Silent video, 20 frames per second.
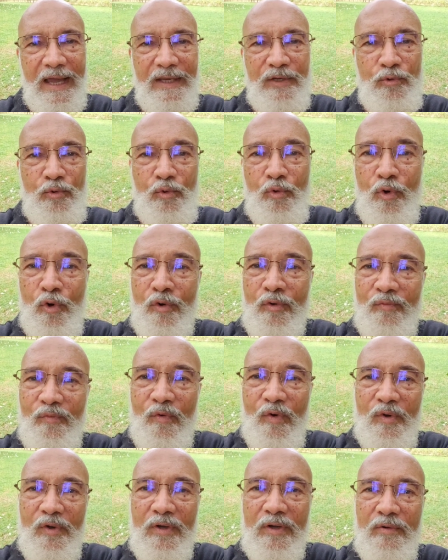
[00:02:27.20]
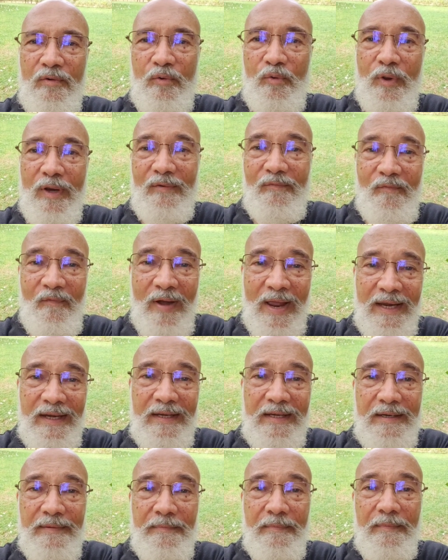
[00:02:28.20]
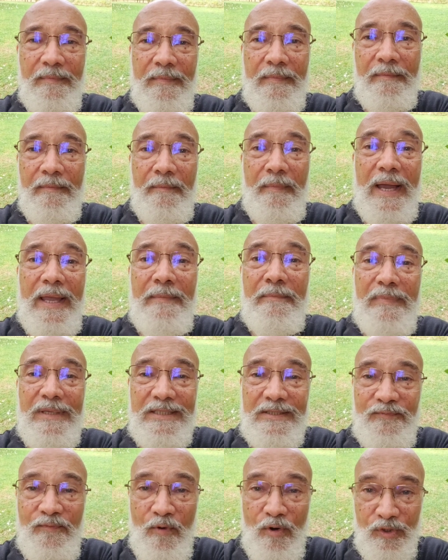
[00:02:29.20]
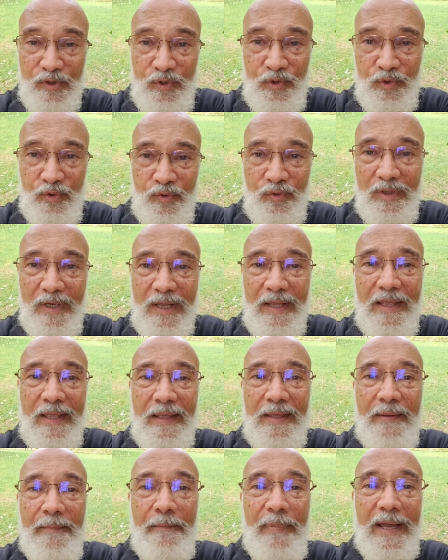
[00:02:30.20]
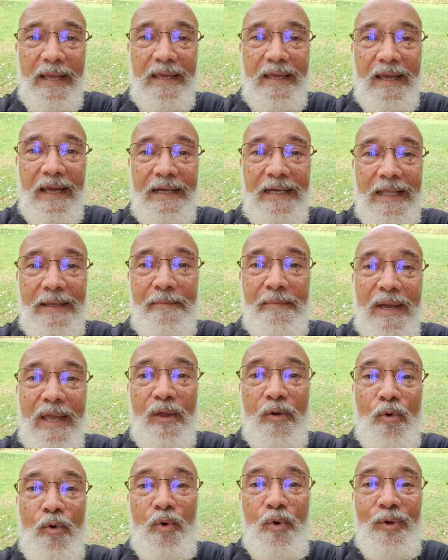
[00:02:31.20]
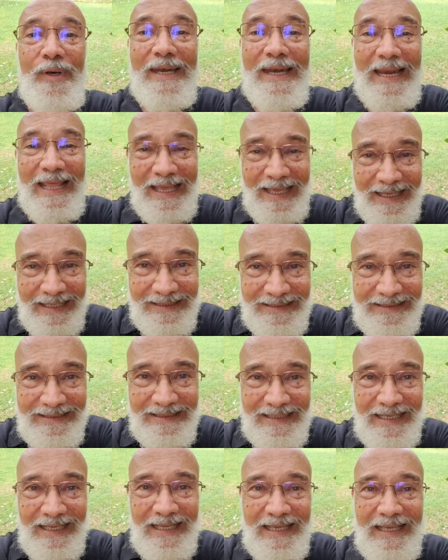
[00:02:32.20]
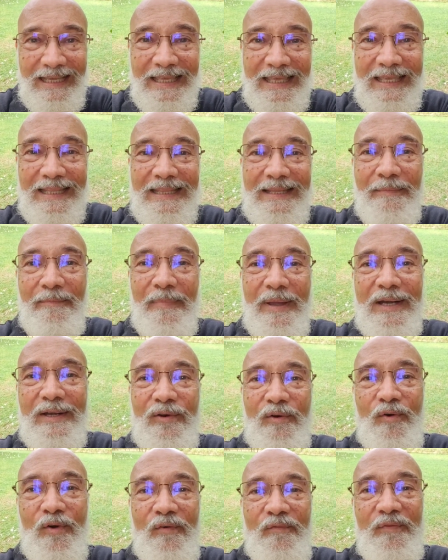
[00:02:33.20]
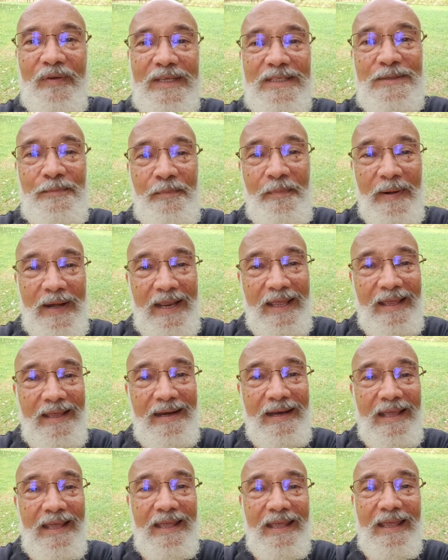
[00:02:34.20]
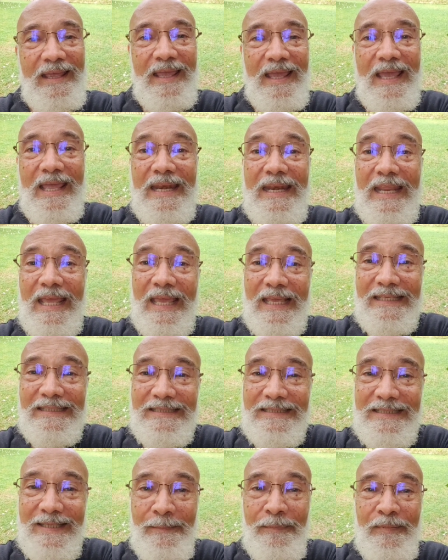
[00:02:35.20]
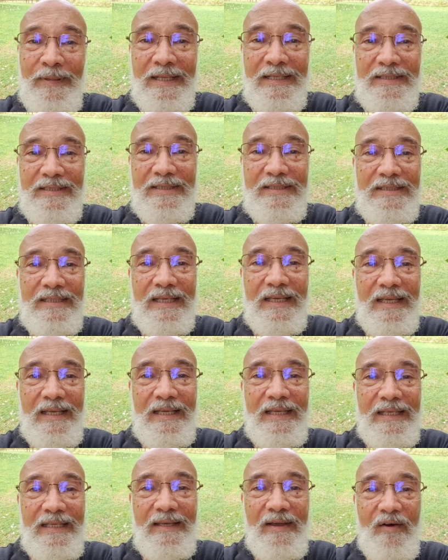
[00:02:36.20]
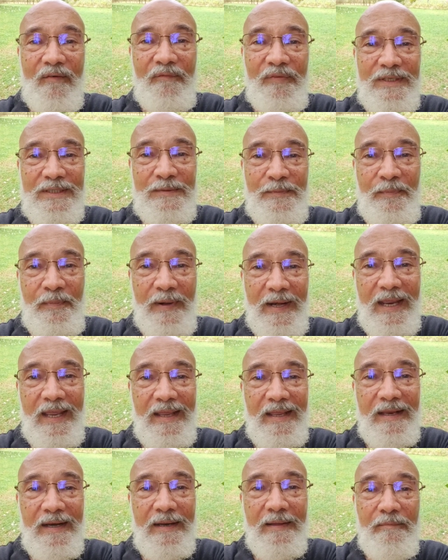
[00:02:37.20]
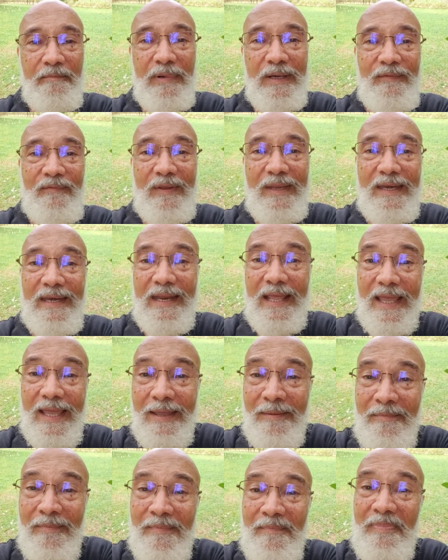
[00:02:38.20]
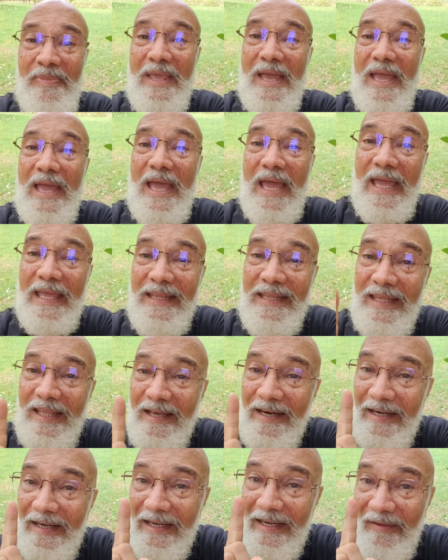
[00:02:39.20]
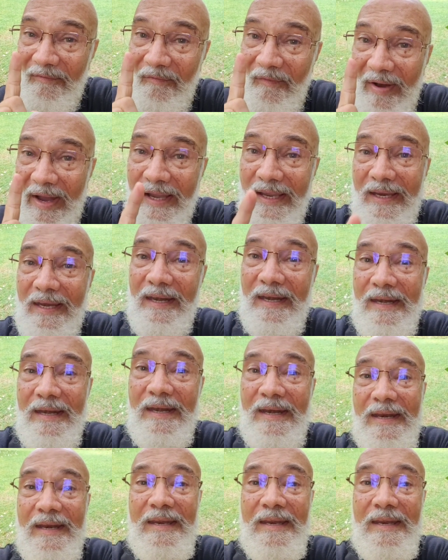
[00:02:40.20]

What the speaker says: I do not want to invite my misfortune by cutting my own legs in the matter of his prayer and acceptance of his prayer between him and the divine.